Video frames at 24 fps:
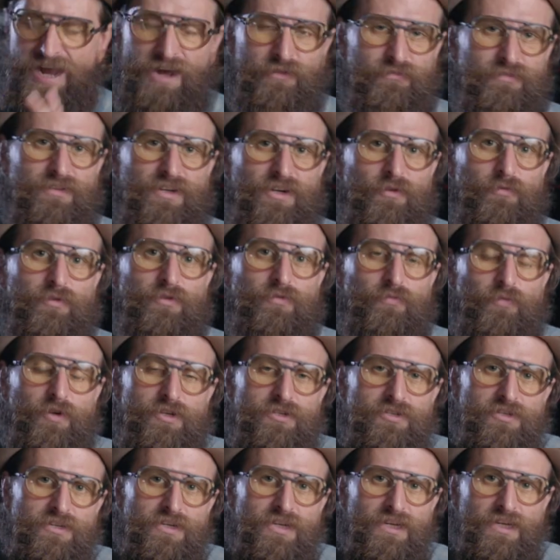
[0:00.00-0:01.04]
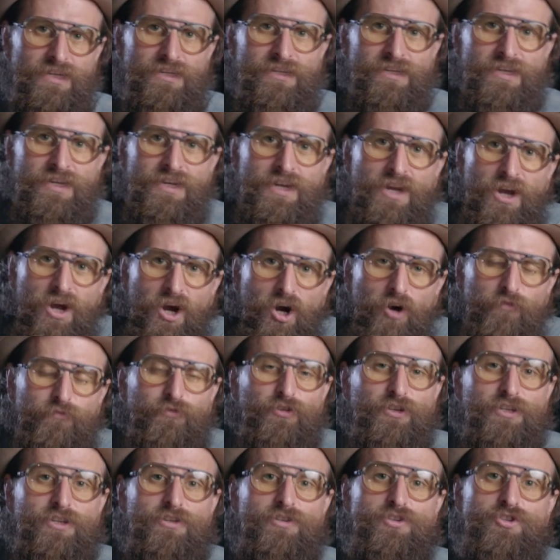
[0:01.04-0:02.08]
out there with what you need.
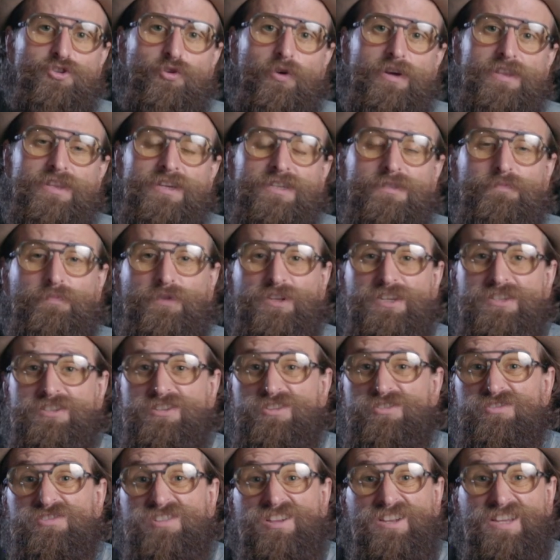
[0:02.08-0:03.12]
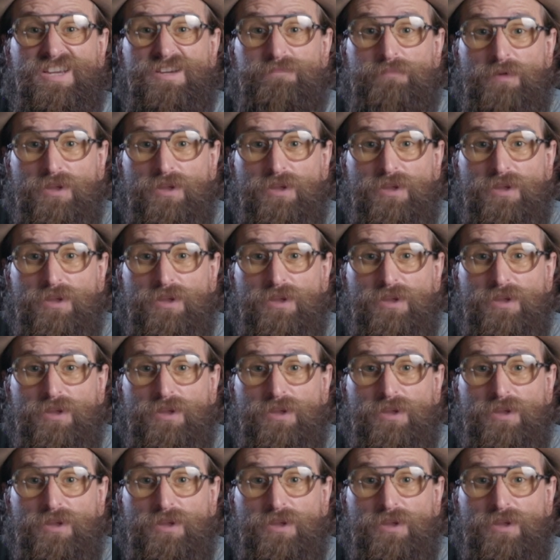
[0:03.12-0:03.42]
Hopefully you enjoyed this. Please use the link